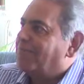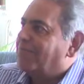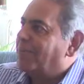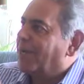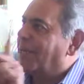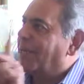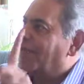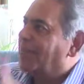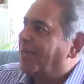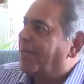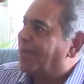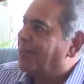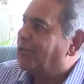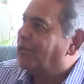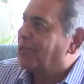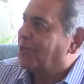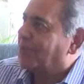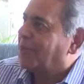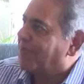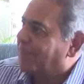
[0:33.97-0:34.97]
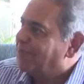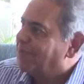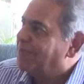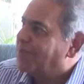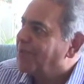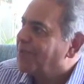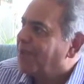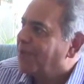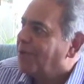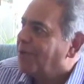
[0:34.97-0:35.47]
become an engineer.
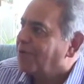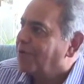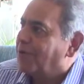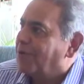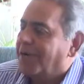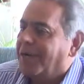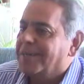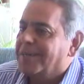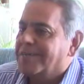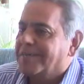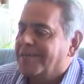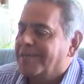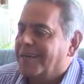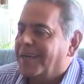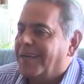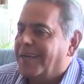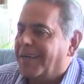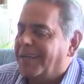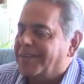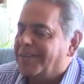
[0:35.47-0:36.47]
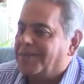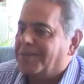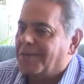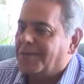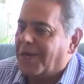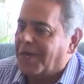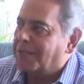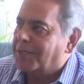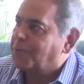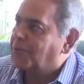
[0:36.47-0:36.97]
For us as
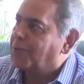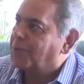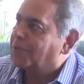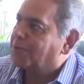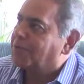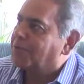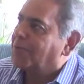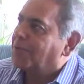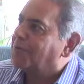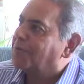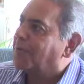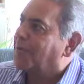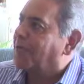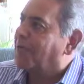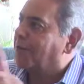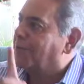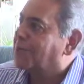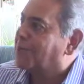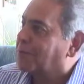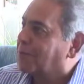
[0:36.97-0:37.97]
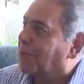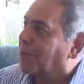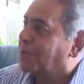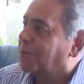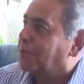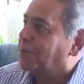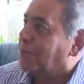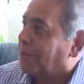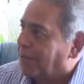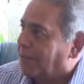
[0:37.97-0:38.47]
Rajputs, it was become a
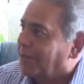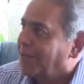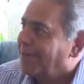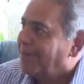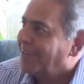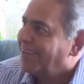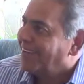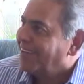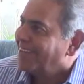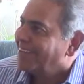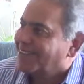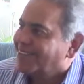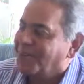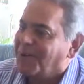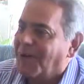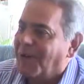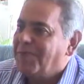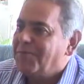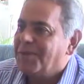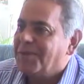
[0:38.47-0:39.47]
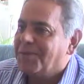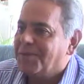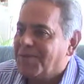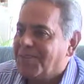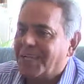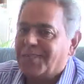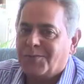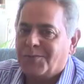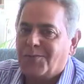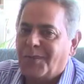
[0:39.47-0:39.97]
sportsman. So I mean,
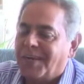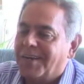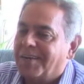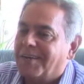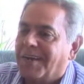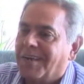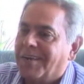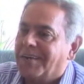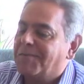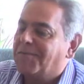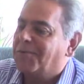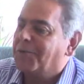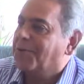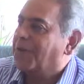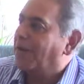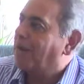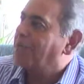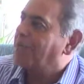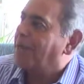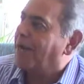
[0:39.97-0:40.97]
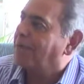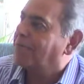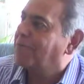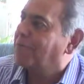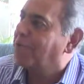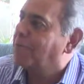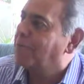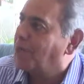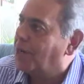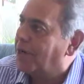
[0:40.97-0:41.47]
that's where if you came back
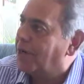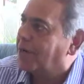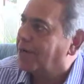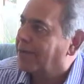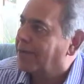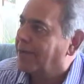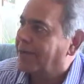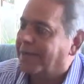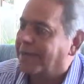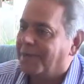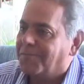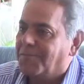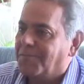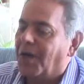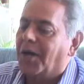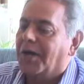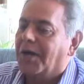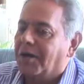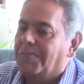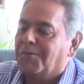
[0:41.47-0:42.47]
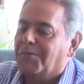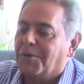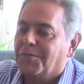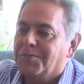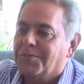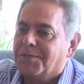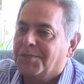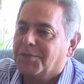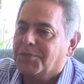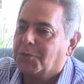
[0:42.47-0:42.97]
from work,
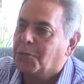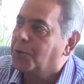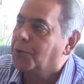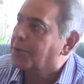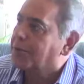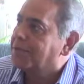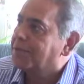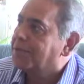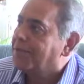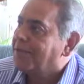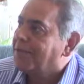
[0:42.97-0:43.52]
from the school,